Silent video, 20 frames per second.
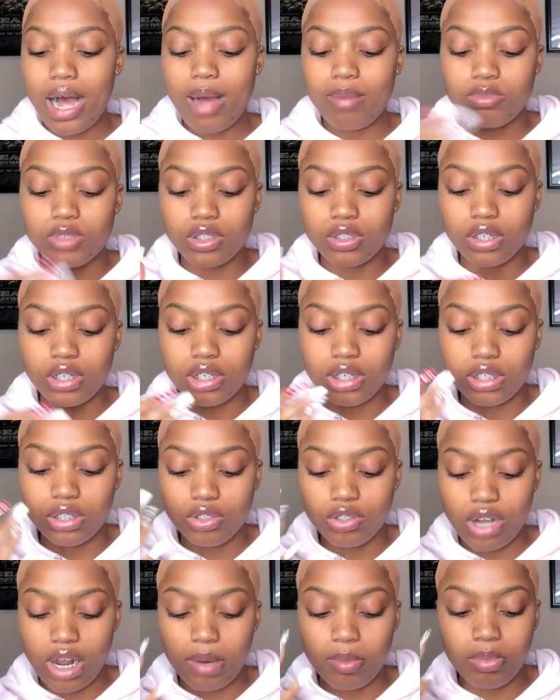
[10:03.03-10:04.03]
I'm just gonna
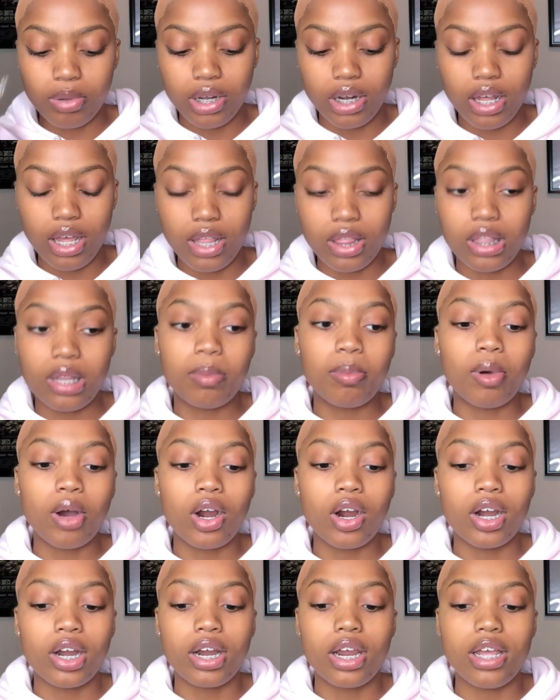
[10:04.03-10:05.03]
try to put it in the part